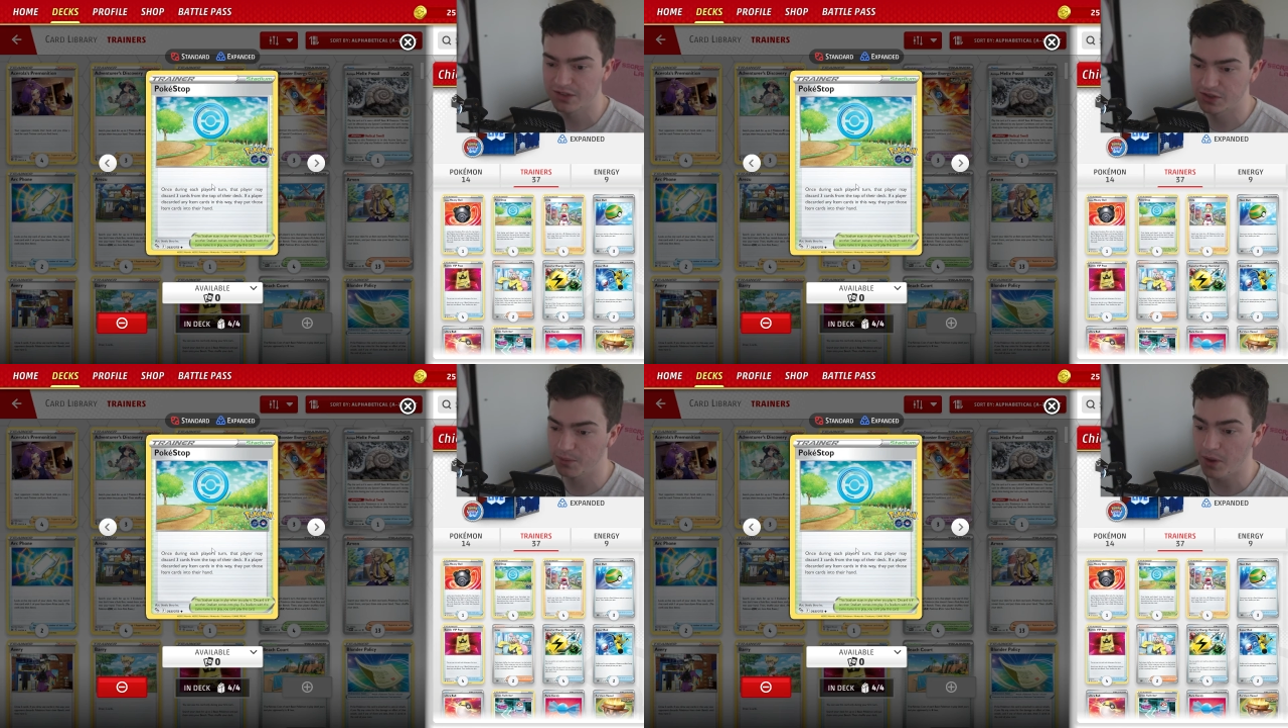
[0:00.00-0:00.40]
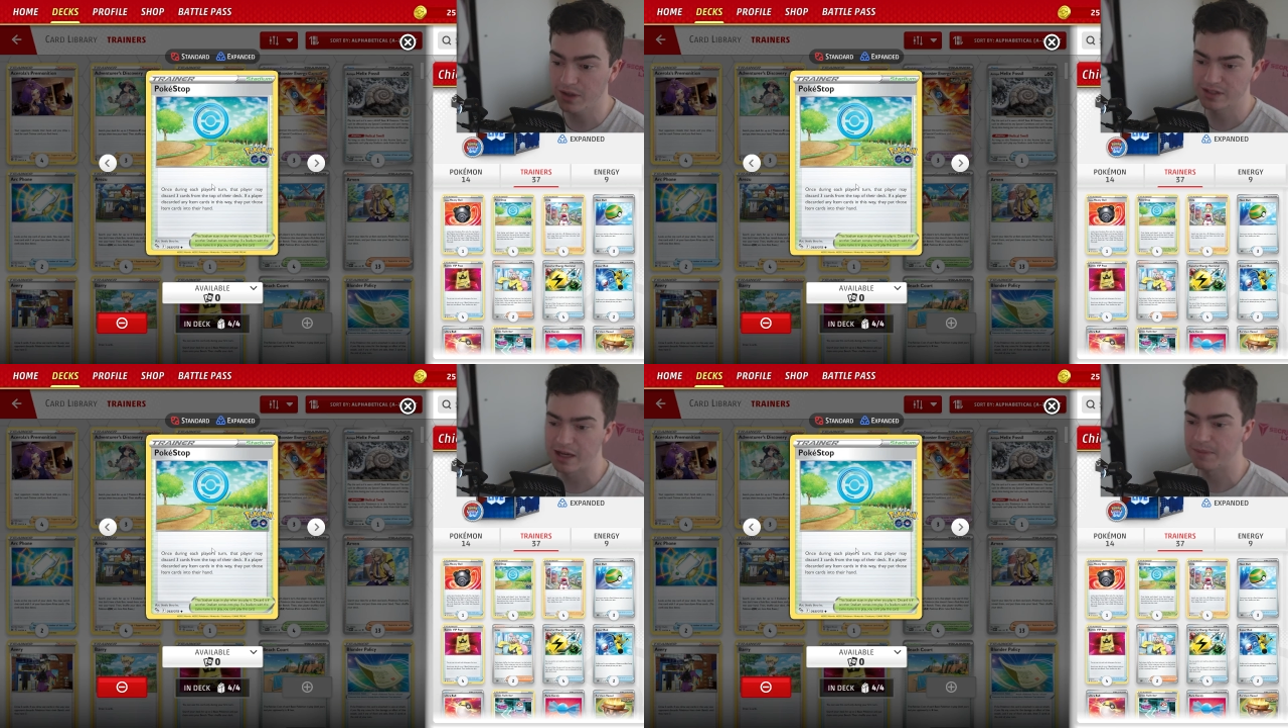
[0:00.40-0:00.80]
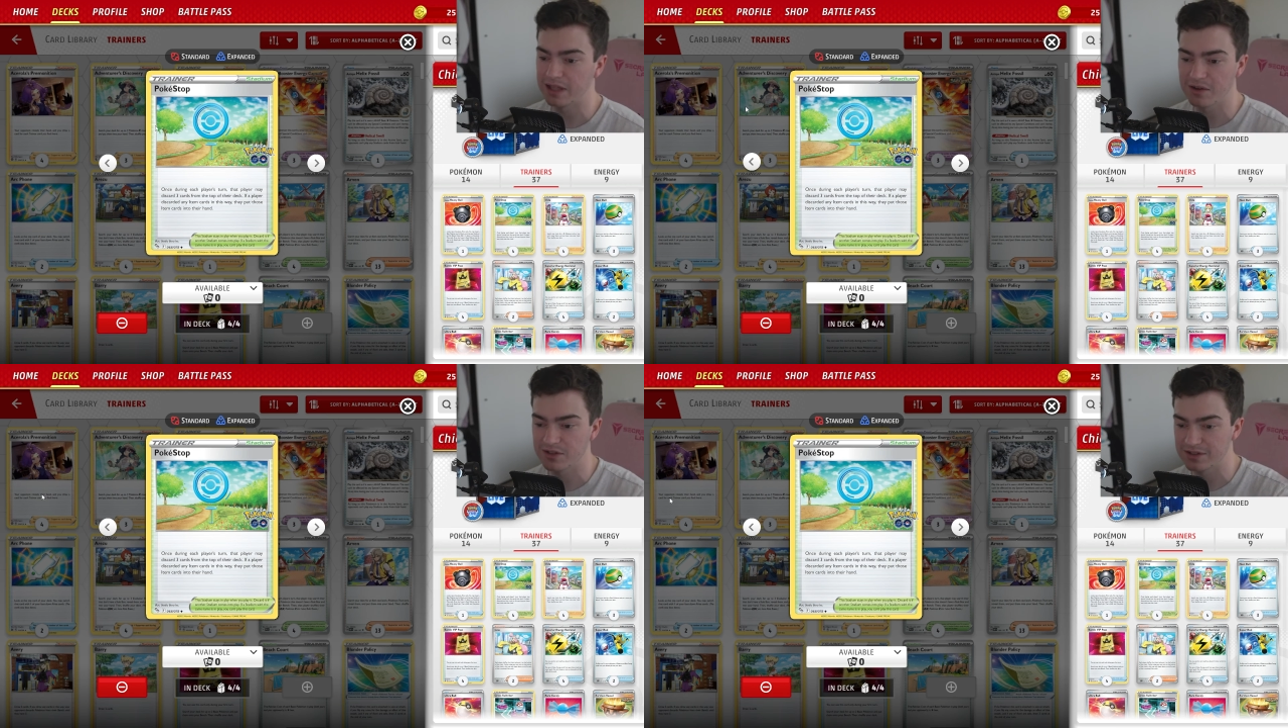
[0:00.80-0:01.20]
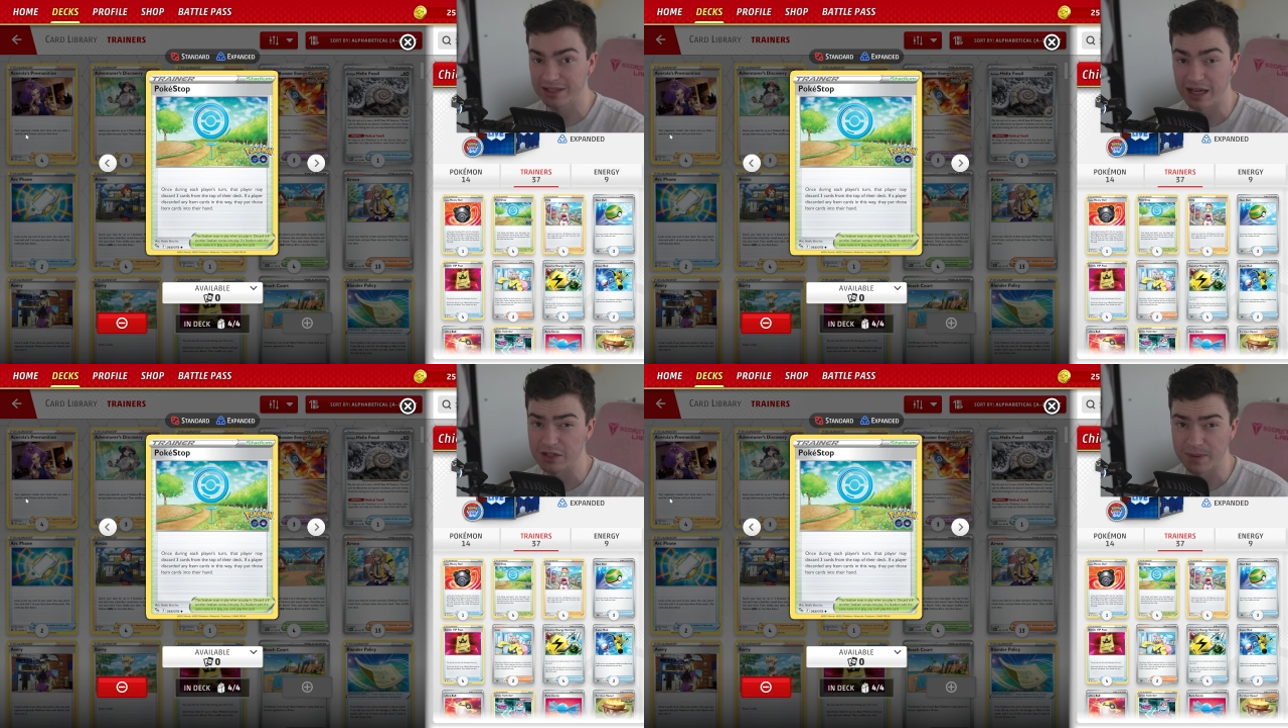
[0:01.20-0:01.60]
So Pokestop allows us to
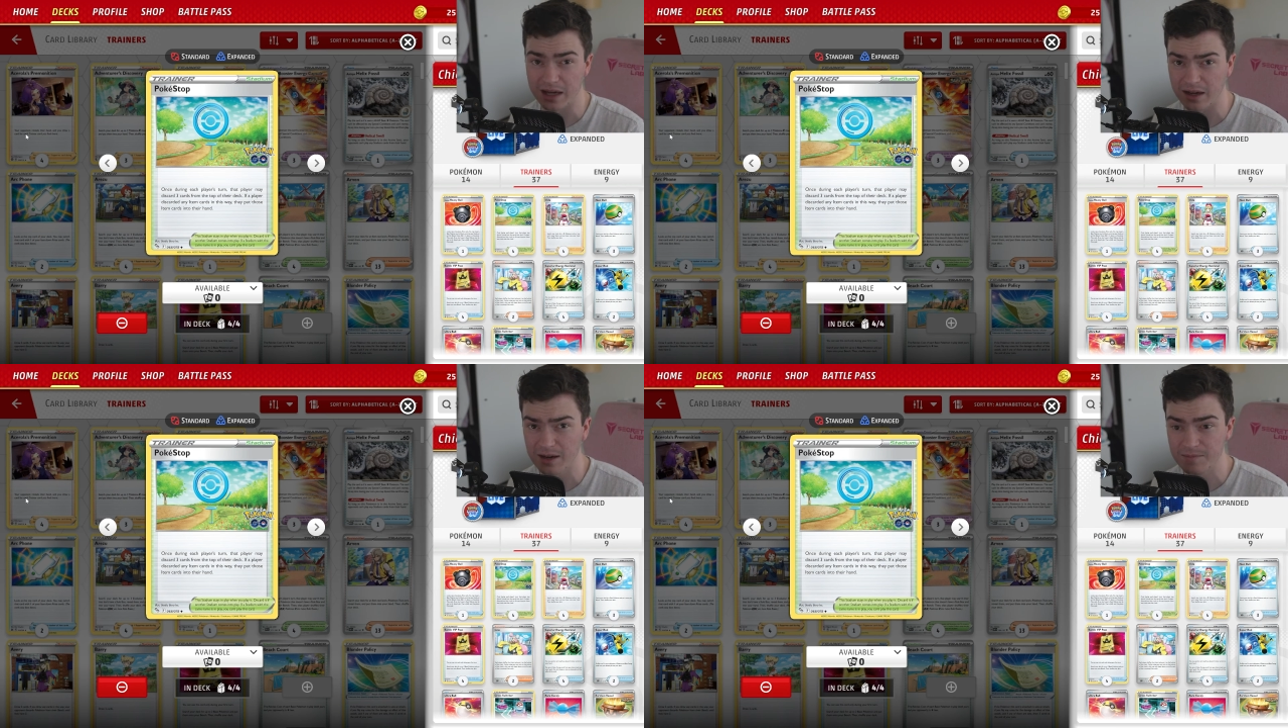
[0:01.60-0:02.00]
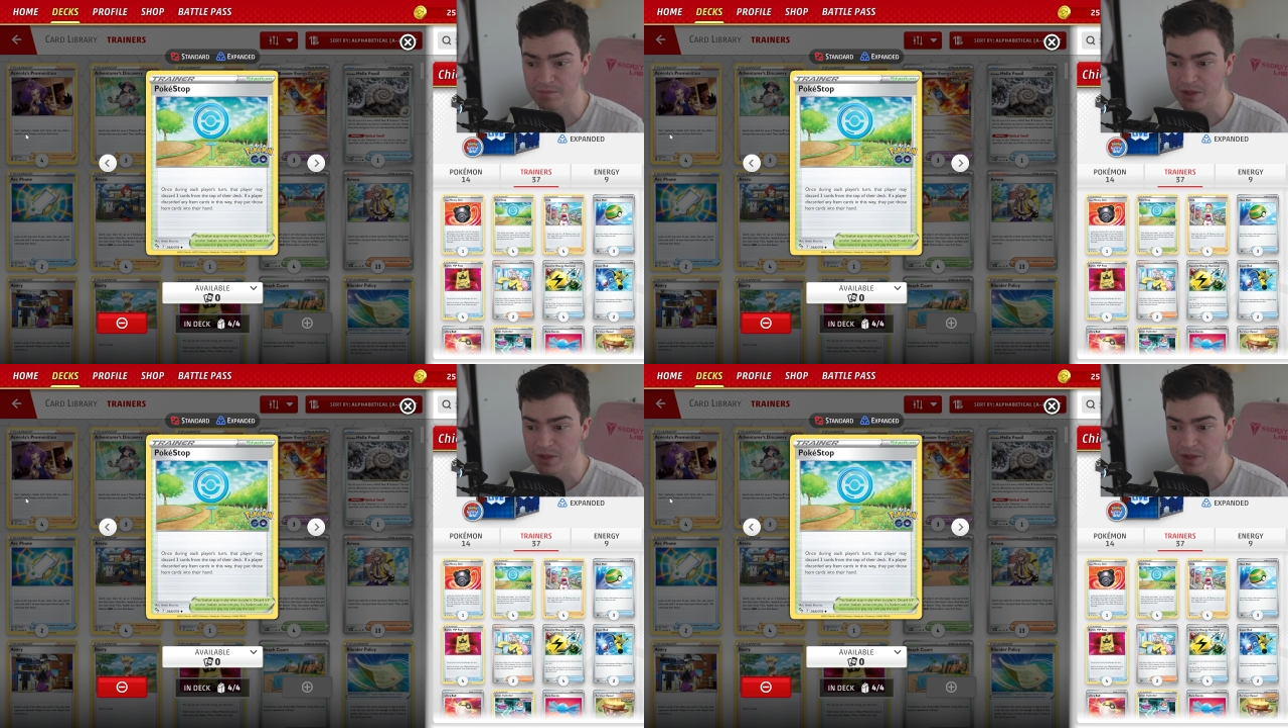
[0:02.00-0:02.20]
catch back up,